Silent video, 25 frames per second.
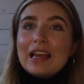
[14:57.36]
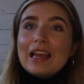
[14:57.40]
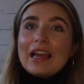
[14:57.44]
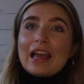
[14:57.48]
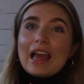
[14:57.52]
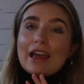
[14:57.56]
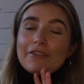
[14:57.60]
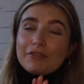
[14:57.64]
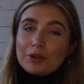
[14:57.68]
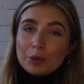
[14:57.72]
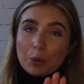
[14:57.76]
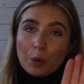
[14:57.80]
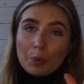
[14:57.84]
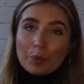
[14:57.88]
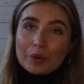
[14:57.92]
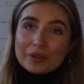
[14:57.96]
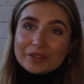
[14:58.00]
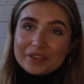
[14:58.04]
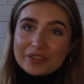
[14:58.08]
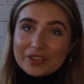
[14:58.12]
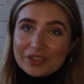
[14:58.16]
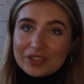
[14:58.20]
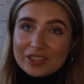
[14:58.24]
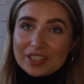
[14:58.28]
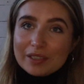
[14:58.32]
Everyone
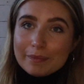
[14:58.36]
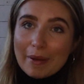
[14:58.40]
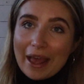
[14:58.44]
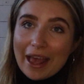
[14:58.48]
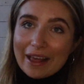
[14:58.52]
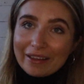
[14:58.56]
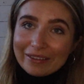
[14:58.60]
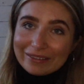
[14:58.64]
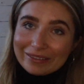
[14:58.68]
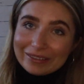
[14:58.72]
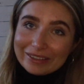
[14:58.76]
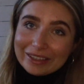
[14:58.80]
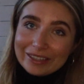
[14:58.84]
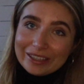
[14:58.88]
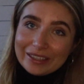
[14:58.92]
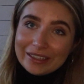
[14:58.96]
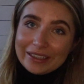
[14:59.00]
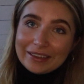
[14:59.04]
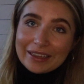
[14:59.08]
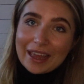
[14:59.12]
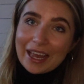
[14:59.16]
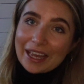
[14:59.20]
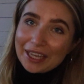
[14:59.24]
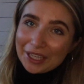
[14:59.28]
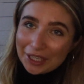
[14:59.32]
wants to smell
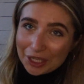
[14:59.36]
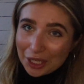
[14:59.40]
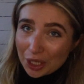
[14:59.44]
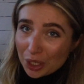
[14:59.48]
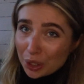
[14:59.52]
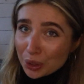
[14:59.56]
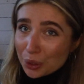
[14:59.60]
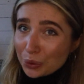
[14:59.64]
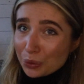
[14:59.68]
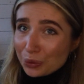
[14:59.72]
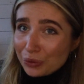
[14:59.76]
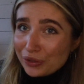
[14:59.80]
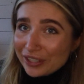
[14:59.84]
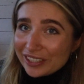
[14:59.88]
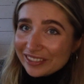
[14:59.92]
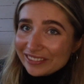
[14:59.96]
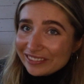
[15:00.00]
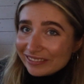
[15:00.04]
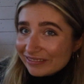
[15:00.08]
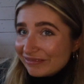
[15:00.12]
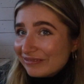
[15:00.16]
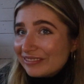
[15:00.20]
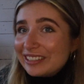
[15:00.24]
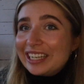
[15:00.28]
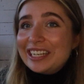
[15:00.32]
like oud
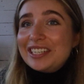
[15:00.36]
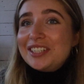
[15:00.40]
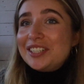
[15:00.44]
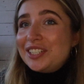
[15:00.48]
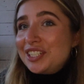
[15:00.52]
and